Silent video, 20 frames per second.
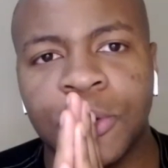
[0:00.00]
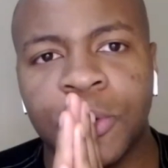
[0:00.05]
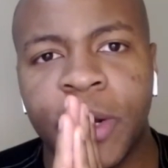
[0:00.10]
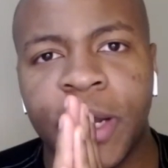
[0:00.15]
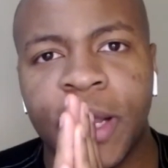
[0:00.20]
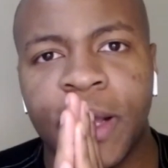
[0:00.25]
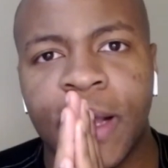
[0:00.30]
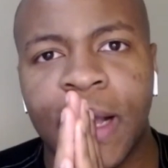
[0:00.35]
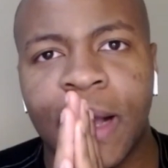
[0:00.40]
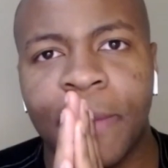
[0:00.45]

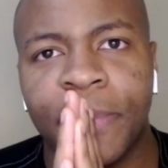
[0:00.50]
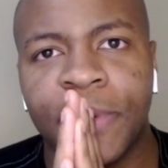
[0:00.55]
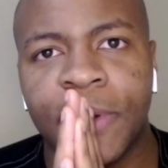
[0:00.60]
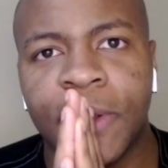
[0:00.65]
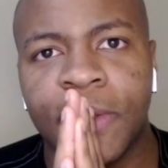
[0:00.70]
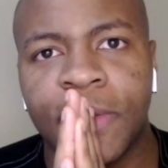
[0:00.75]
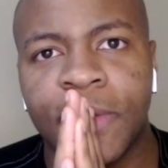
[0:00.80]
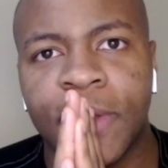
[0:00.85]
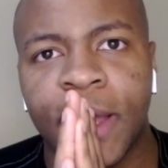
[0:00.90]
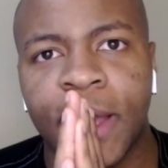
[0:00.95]
trading
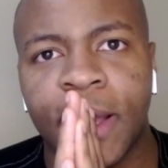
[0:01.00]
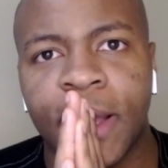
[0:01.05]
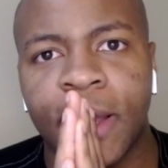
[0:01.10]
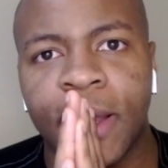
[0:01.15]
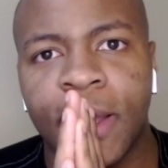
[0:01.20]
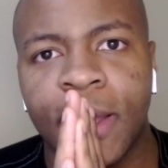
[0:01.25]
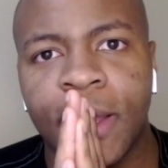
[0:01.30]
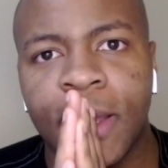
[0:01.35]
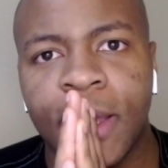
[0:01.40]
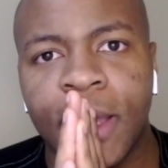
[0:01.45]
company thing,
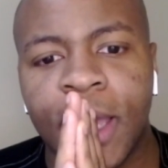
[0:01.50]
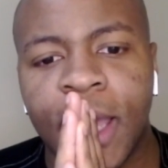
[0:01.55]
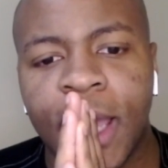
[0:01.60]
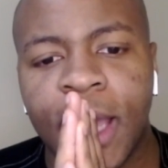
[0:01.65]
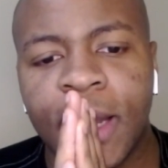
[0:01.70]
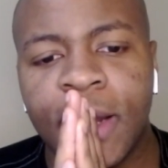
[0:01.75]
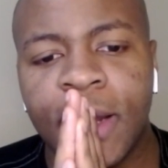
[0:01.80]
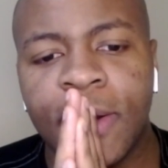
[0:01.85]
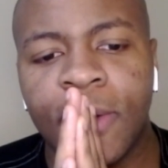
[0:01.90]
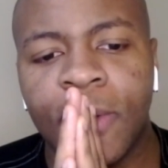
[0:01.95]

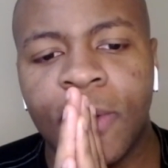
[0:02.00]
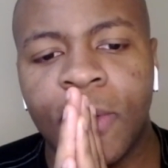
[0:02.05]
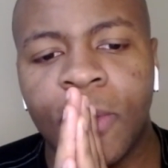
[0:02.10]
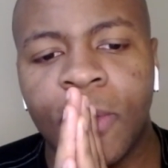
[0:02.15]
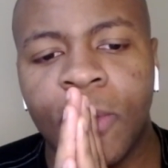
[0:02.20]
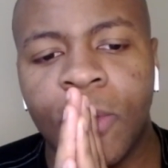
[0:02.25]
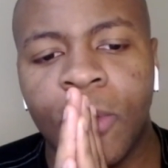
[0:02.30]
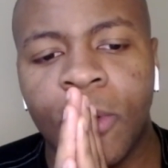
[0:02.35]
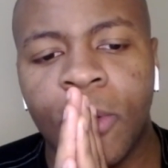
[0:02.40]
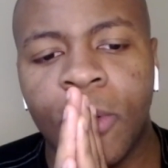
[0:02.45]
and
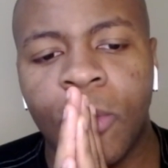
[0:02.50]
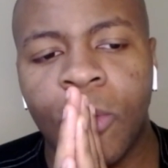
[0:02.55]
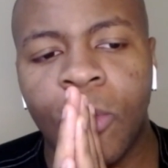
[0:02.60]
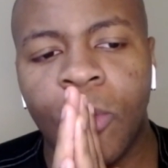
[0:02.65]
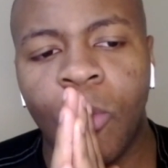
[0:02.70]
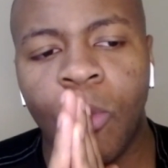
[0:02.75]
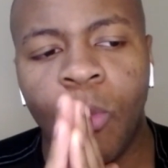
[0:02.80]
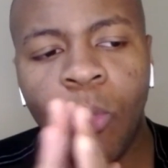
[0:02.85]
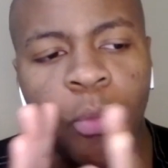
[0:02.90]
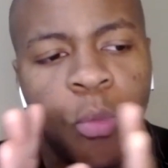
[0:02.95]

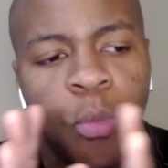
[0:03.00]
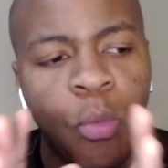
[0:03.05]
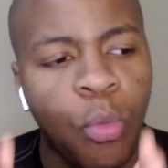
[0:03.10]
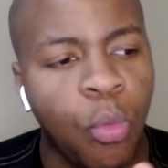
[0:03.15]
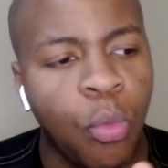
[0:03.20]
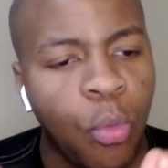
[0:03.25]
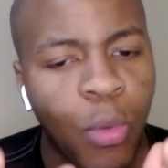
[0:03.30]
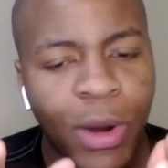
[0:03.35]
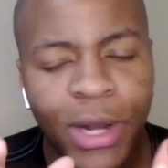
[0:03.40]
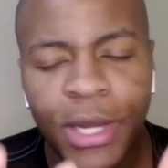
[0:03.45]

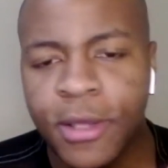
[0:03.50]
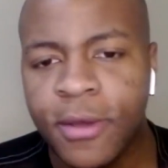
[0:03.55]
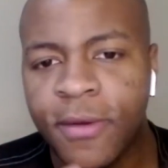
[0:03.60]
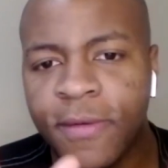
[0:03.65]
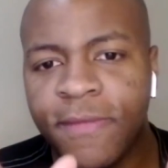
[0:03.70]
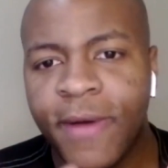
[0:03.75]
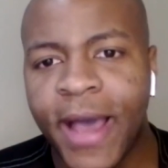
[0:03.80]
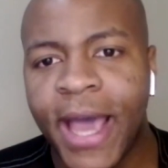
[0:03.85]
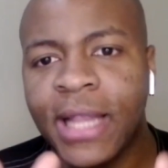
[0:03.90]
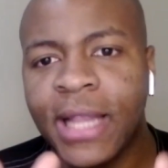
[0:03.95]
when you
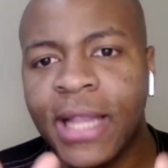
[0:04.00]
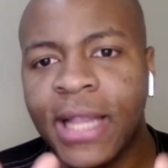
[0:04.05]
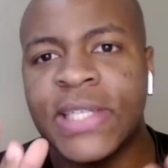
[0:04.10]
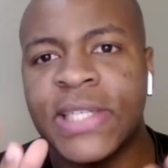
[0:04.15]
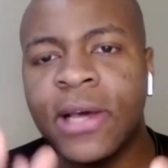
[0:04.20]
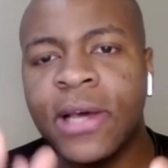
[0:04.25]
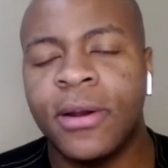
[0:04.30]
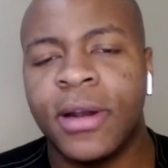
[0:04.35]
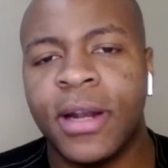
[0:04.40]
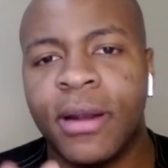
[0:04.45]
finally
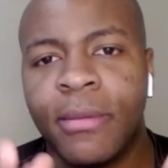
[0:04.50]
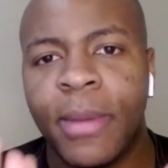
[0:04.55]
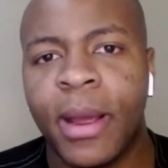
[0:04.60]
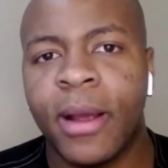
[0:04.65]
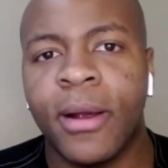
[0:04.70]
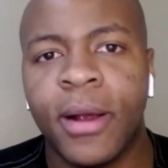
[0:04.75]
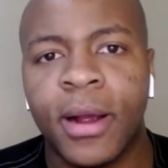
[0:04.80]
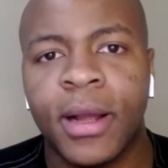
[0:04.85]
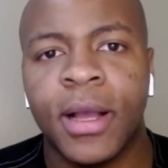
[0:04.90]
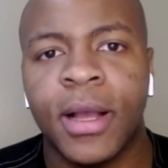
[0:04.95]
settled in
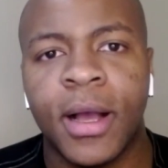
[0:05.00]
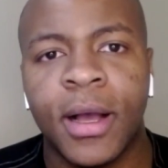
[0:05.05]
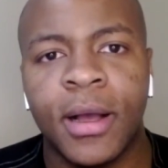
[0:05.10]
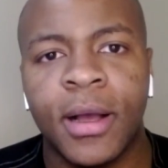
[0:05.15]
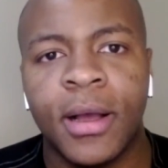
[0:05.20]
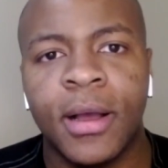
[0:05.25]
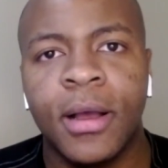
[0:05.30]
America,